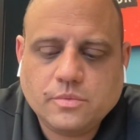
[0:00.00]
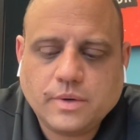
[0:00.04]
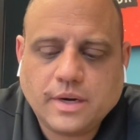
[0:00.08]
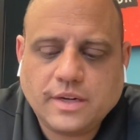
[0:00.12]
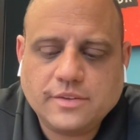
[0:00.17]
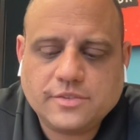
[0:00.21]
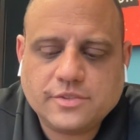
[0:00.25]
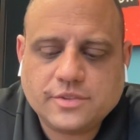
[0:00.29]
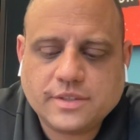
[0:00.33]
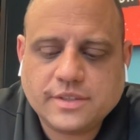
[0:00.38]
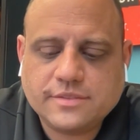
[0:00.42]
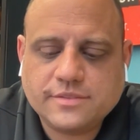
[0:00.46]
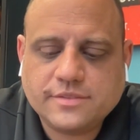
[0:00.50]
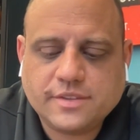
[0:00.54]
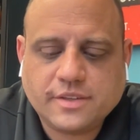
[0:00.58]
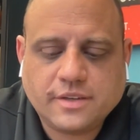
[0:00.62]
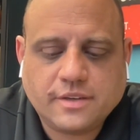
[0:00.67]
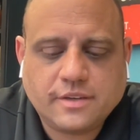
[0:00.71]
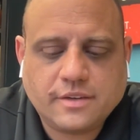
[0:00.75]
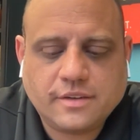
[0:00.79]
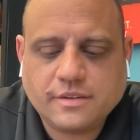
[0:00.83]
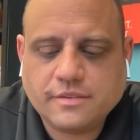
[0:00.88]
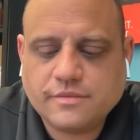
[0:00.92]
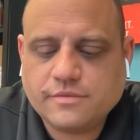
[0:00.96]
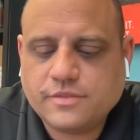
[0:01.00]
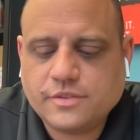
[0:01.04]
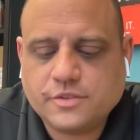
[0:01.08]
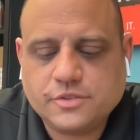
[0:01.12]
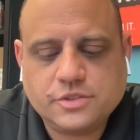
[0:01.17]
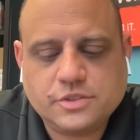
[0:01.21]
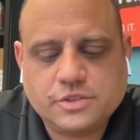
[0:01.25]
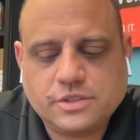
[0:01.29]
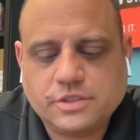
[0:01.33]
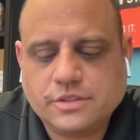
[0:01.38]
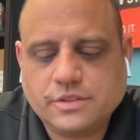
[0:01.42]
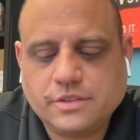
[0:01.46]
restaurants are
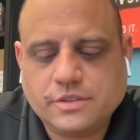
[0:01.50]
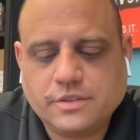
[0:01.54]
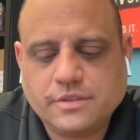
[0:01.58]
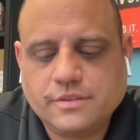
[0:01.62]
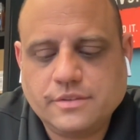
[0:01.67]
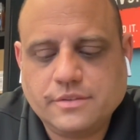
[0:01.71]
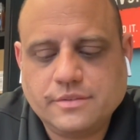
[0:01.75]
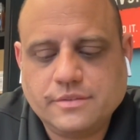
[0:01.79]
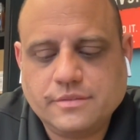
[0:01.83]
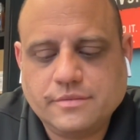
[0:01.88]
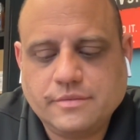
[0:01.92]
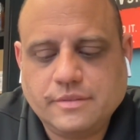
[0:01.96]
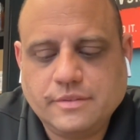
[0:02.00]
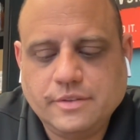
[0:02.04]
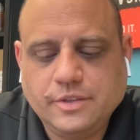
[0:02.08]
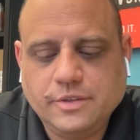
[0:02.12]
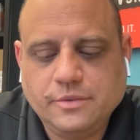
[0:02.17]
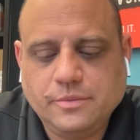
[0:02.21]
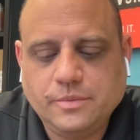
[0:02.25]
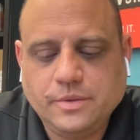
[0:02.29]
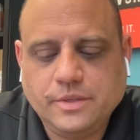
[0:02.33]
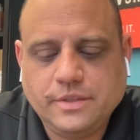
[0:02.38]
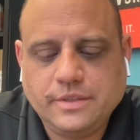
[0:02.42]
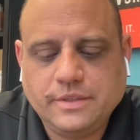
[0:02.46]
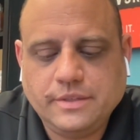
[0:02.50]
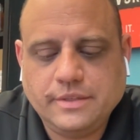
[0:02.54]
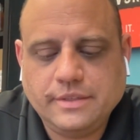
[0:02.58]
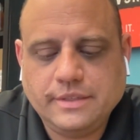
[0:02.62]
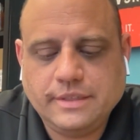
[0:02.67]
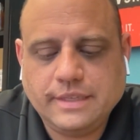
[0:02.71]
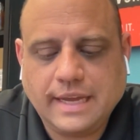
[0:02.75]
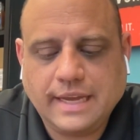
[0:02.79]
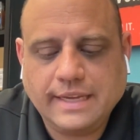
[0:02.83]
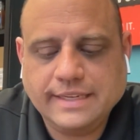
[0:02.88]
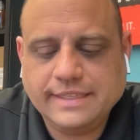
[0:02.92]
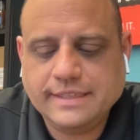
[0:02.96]
for sure, you would,
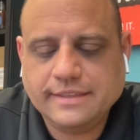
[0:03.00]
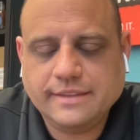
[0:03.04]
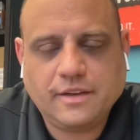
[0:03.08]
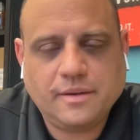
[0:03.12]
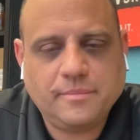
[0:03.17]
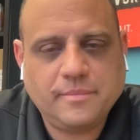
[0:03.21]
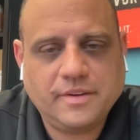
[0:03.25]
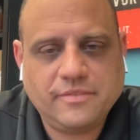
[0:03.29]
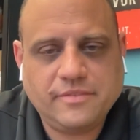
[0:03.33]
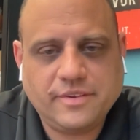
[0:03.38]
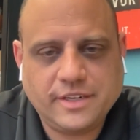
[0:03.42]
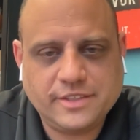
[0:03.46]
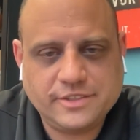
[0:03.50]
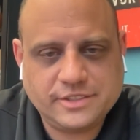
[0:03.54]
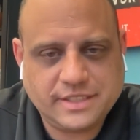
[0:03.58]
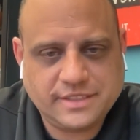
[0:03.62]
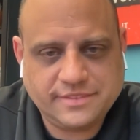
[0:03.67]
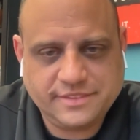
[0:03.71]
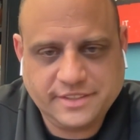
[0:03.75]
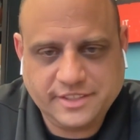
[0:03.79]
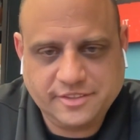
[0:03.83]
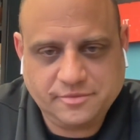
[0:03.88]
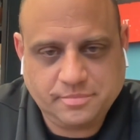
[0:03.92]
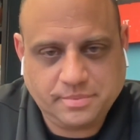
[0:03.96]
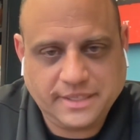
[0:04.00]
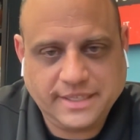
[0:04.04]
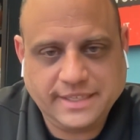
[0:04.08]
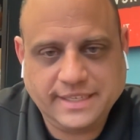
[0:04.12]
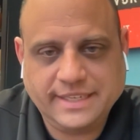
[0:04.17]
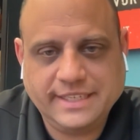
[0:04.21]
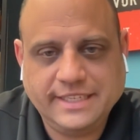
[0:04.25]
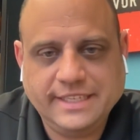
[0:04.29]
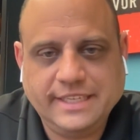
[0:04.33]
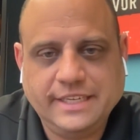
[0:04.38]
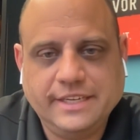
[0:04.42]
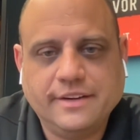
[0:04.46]
I tell all my franchisees,
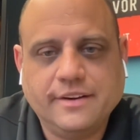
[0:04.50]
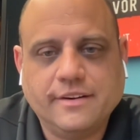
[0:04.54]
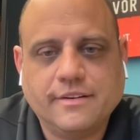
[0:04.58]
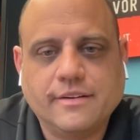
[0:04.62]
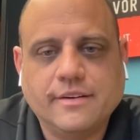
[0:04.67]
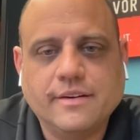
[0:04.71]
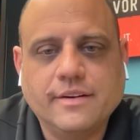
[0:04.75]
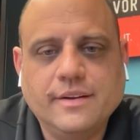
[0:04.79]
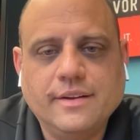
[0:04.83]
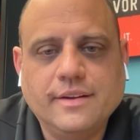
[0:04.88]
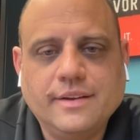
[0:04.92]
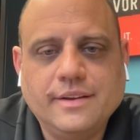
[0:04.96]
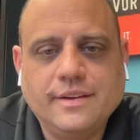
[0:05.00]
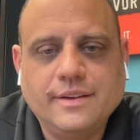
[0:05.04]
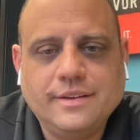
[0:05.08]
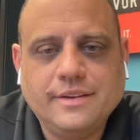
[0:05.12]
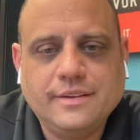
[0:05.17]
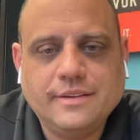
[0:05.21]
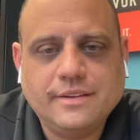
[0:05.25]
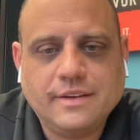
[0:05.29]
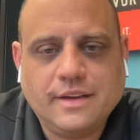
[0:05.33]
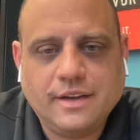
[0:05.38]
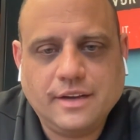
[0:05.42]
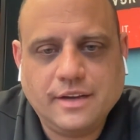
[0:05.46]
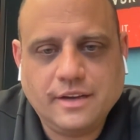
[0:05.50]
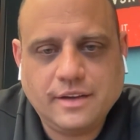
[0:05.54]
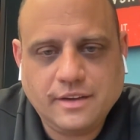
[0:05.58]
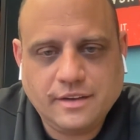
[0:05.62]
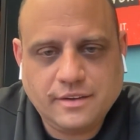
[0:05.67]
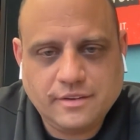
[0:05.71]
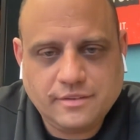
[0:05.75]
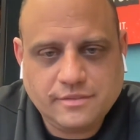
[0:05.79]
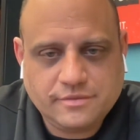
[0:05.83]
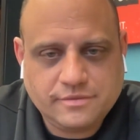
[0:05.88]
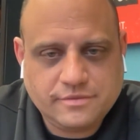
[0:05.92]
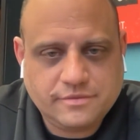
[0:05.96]
plan in a year,
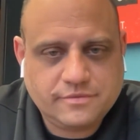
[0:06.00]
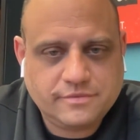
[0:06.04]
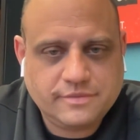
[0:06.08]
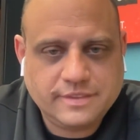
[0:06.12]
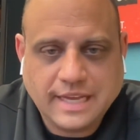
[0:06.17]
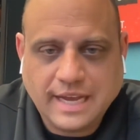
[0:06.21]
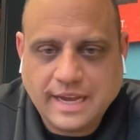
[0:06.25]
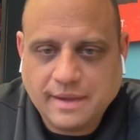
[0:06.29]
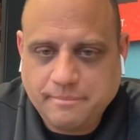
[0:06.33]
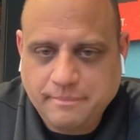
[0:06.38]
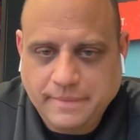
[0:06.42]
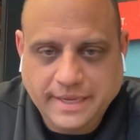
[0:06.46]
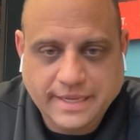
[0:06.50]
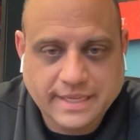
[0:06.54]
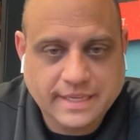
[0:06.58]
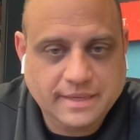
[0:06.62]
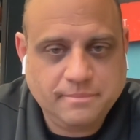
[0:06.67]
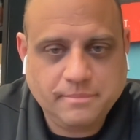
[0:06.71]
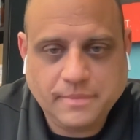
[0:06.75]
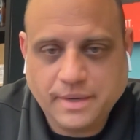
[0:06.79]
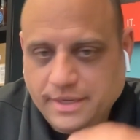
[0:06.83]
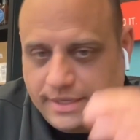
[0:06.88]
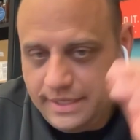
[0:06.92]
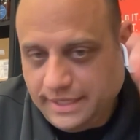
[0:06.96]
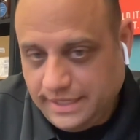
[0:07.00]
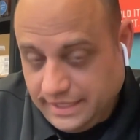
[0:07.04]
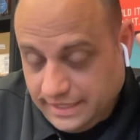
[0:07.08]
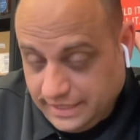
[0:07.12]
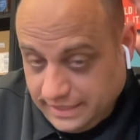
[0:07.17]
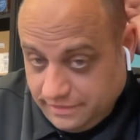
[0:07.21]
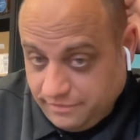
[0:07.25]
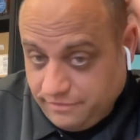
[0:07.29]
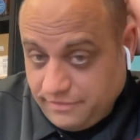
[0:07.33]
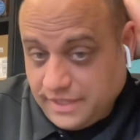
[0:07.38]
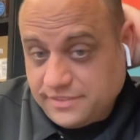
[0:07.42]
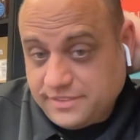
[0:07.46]
uh, not making money
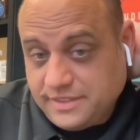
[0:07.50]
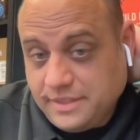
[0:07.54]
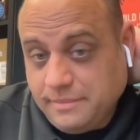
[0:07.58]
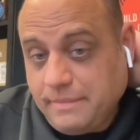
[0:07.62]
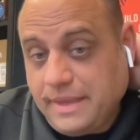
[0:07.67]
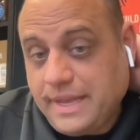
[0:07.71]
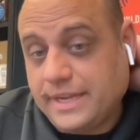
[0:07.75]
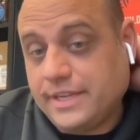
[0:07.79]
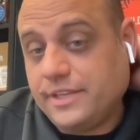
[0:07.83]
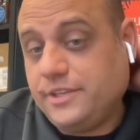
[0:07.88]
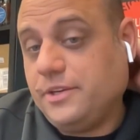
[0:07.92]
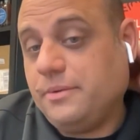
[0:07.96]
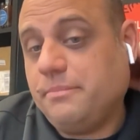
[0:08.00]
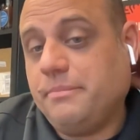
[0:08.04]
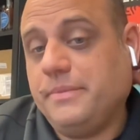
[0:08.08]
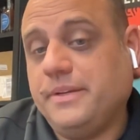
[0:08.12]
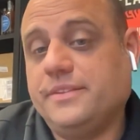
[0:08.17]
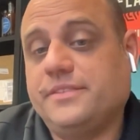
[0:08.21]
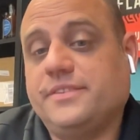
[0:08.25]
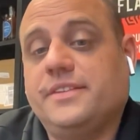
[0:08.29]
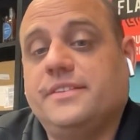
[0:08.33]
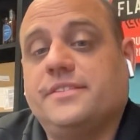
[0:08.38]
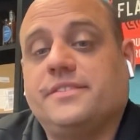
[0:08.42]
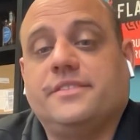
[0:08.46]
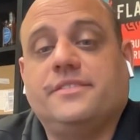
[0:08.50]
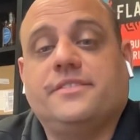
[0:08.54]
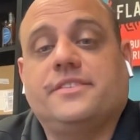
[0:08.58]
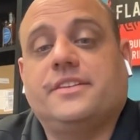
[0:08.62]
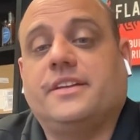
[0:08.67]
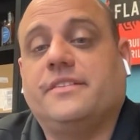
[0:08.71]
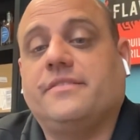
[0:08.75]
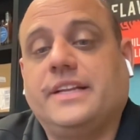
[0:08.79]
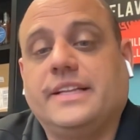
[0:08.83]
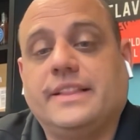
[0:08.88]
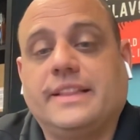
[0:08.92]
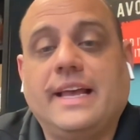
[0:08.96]
and investing back in your business and
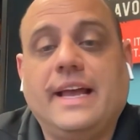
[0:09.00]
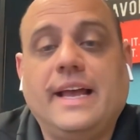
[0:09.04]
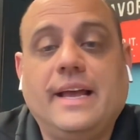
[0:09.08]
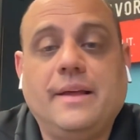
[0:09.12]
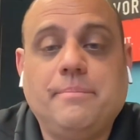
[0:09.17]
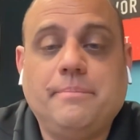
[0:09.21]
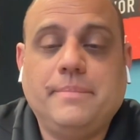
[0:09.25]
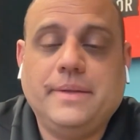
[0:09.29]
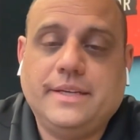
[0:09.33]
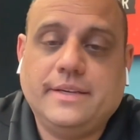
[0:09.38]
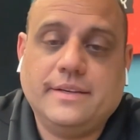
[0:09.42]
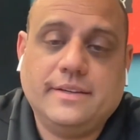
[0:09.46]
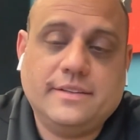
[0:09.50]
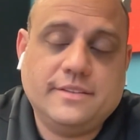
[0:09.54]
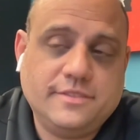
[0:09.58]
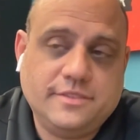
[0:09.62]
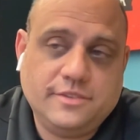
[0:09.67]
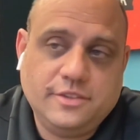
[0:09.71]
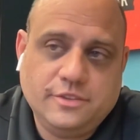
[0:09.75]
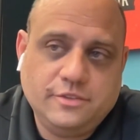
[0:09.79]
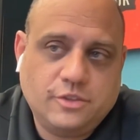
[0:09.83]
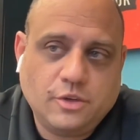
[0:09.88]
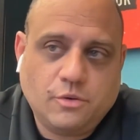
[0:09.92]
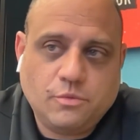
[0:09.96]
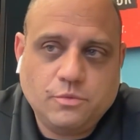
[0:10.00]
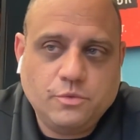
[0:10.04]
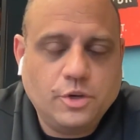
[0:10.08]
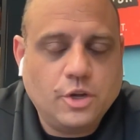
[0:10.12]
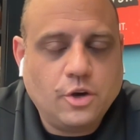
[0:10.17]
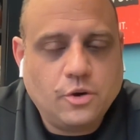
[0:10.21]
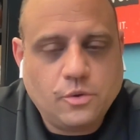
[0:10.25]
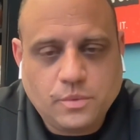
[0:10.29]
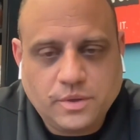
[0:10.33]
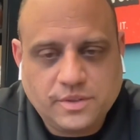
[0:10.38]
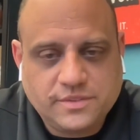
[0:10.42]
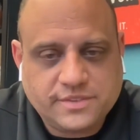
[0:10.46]
stuff like that because you
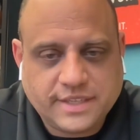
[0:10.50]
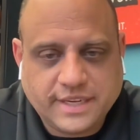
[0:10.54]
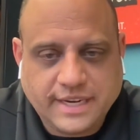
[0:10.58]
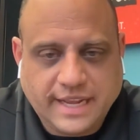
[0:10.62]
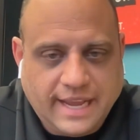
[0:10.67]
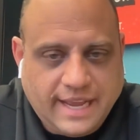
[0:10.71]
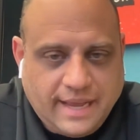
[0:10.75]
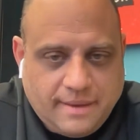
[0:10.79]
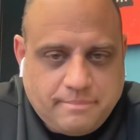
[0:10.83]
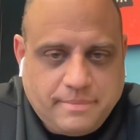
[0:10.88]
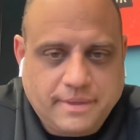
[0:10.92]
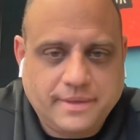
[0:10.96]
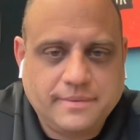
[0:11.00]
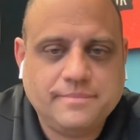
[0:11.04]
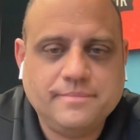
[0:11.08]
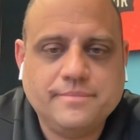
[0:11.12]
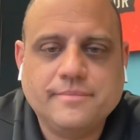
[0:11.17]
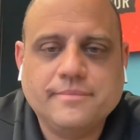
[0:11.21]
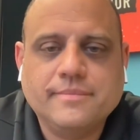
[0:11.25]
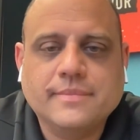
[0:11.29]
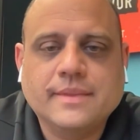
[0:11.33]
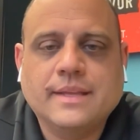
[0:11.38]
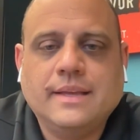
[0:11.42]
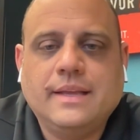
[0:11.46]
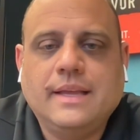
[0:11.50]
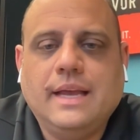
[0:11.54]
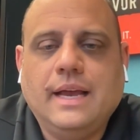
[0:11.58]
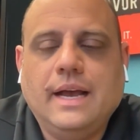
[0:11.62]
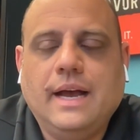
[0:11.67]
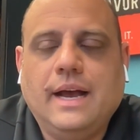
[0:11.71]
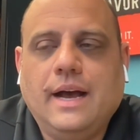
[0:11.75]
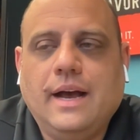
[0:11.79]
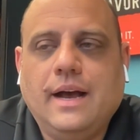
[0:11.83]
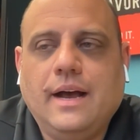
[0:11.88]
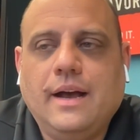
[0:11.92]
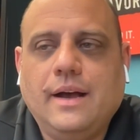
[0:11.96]
don't know what's going to happen.
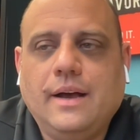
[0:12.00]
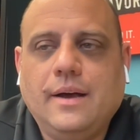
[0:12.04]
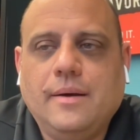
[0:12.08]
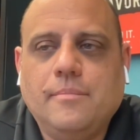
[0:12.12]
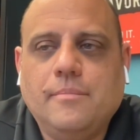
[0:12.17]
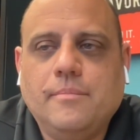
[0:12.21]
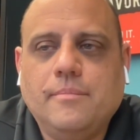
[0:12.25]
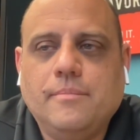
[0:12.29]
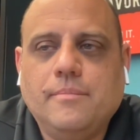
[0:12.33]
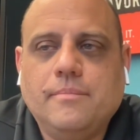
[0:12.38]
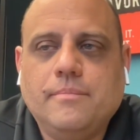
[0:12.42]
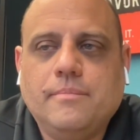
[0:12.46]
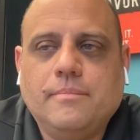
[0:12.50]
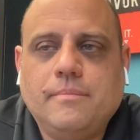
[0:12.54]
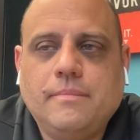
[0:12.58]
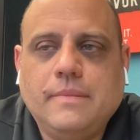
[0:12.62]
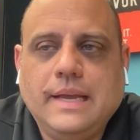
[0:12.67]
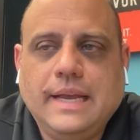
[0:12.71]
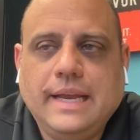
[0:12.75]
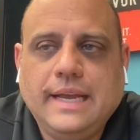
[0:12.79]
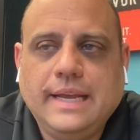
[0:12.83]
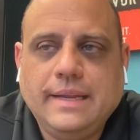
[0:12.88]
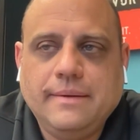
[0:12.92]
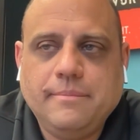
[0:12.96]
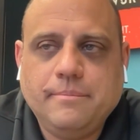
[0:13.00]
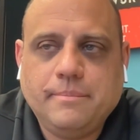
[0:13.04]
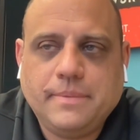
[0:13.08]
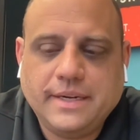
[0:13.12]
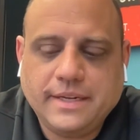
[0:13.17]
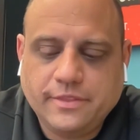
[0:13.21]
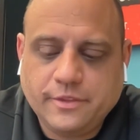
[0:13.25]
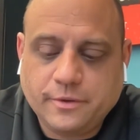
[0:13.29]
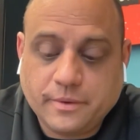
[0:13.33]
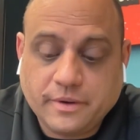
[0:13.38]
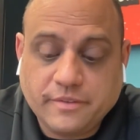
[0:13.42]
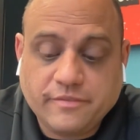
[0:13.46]
Um, and,
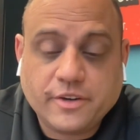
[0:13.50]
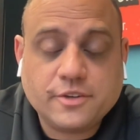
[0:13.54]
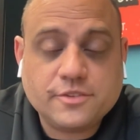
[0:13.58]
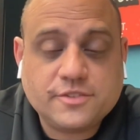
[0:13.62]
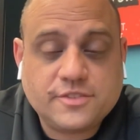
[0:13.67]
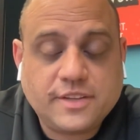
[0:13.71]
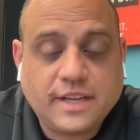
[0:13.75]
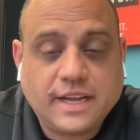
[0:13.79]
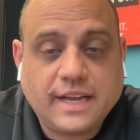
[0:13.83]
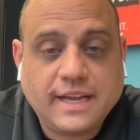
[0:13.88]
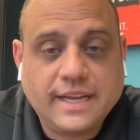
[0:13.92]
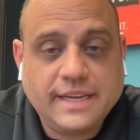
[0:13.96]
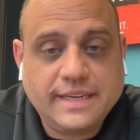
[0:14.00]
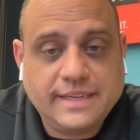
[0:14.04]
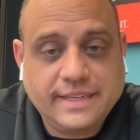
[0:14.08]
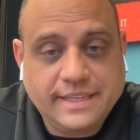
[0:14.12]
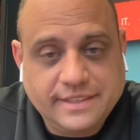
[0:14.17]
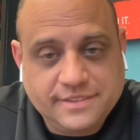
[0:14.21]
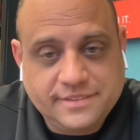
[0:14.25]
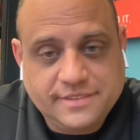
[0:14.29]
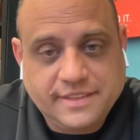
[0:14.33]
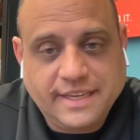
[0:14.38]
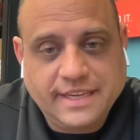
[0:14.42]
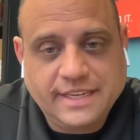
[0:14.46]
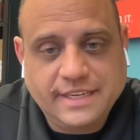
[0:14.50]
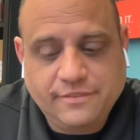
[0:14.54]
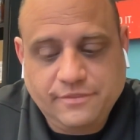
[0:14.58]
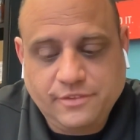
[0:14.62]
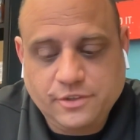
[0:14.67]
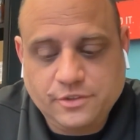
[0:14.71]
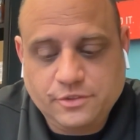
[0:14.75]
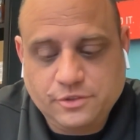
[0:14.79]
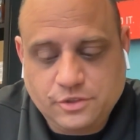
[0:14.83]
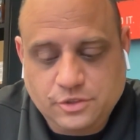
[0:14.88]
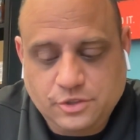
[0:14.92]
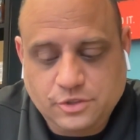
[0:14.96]
but on the reverse side is that
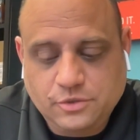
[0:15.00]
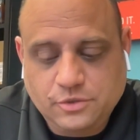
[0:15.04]
if you're